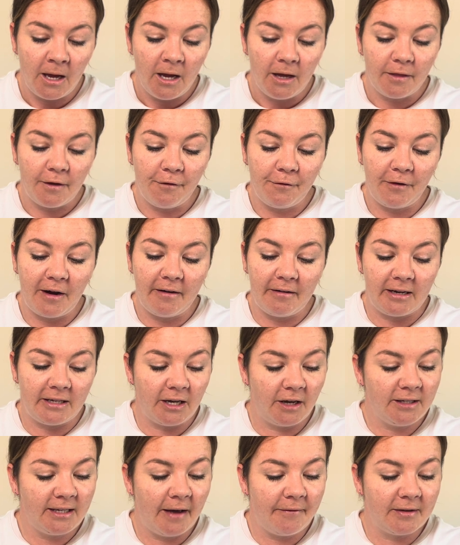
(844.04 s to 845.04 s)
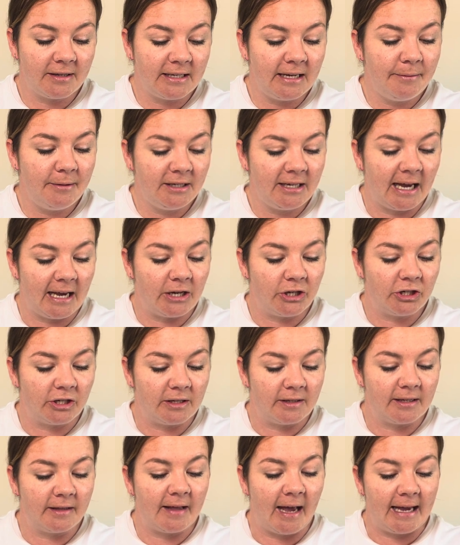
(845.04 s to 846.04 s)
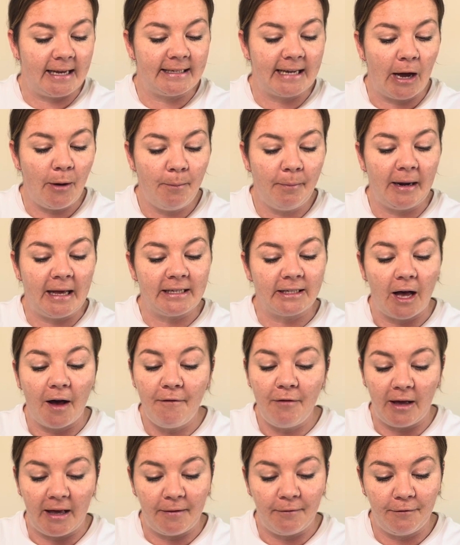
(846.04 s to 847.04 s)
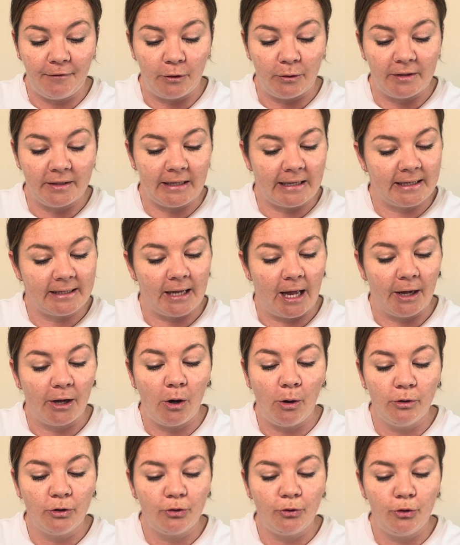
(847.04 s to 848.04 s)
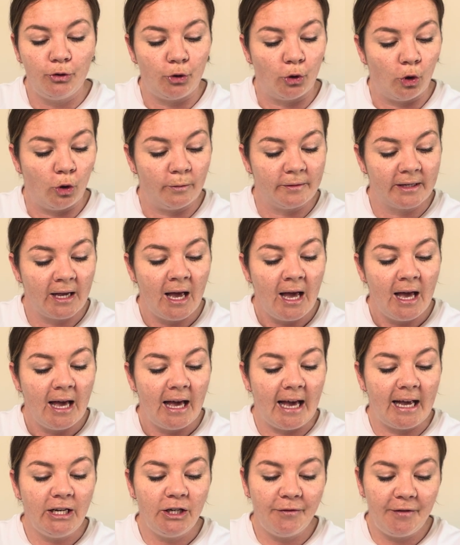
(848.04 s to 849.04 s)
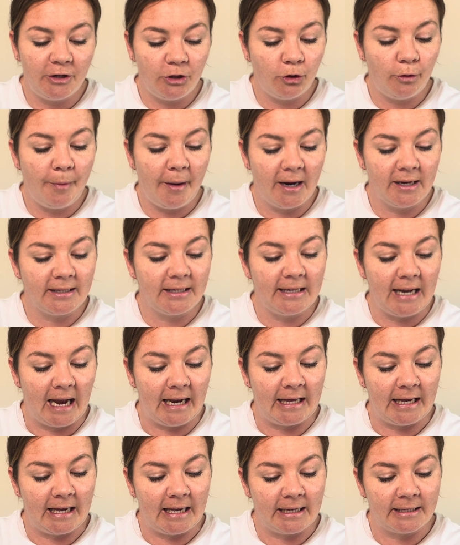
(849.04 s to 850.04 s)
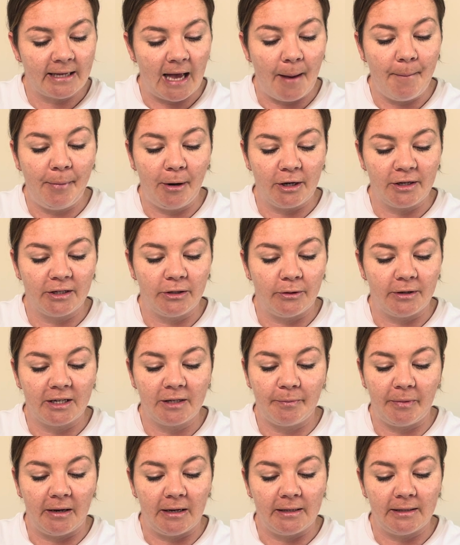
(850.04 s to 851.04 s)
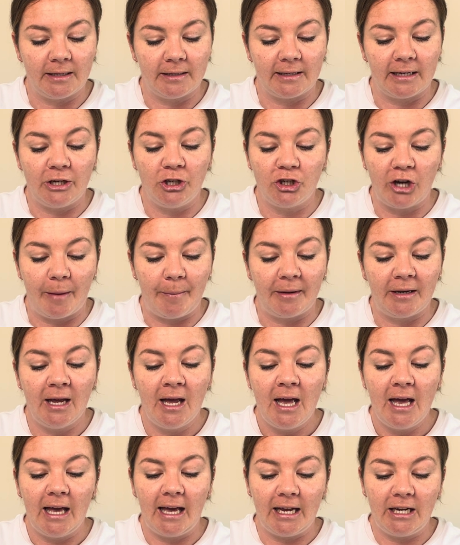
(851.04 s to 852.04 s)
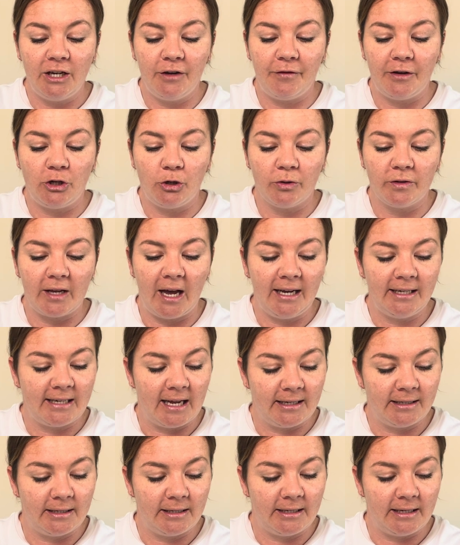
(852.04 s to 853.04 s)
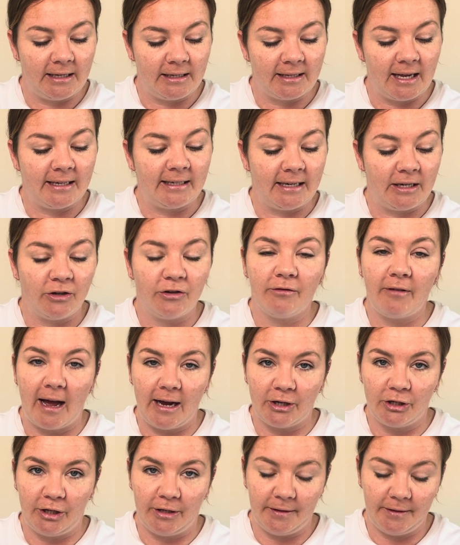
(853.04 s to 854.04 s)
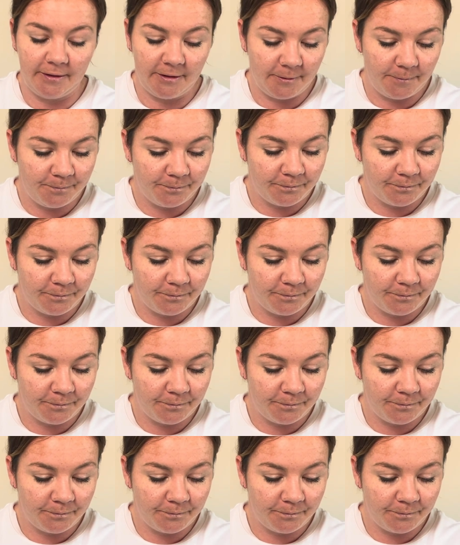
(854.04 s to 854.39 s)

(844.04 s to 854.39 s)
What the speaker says: The theory does have its limitations in that it downplays other influences like cultural norms, individual personalities, and personal experiences in shaping individuals' identities and interactions.